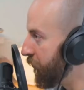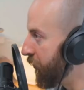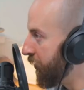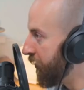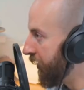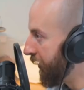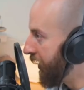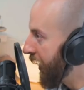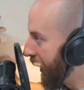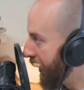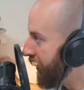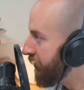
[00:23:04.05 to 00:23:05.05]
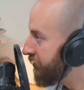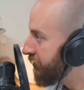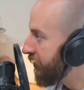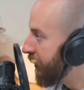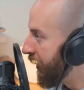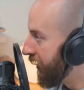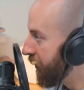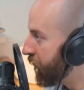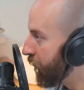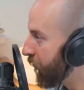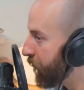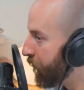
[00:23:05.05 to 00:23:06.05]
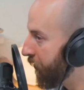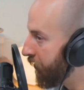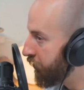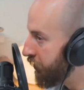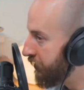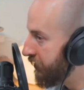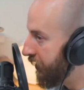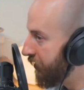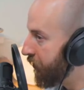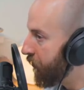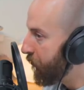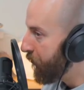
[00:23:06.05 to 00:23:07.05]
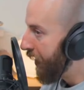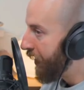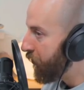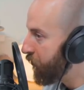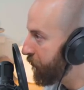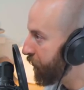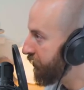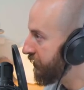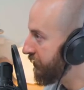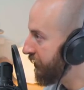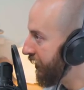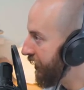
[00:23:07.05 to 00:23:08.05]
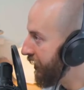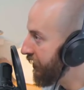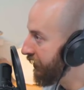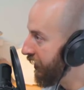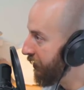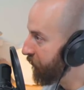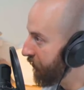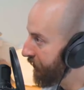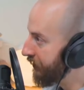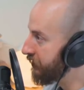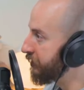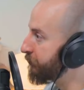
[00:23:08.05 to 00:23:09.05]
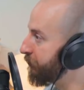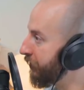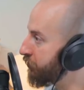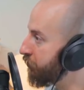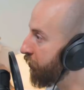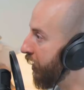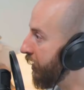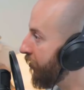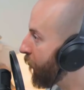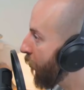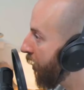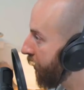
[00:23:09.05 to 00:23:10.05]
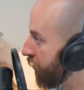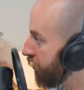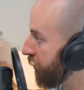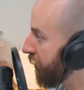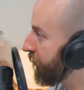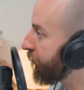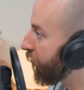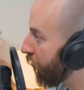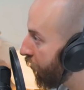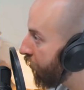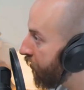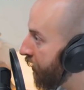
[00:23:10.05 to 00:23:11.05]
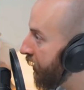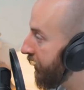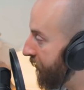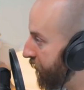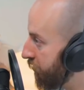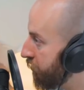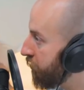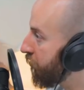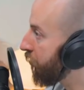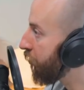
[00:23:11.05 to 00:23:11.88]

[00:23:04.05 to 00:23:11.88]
with like eggs in it, but she said back when Princess Diana came, they made a special kind of wagashi for her that would suit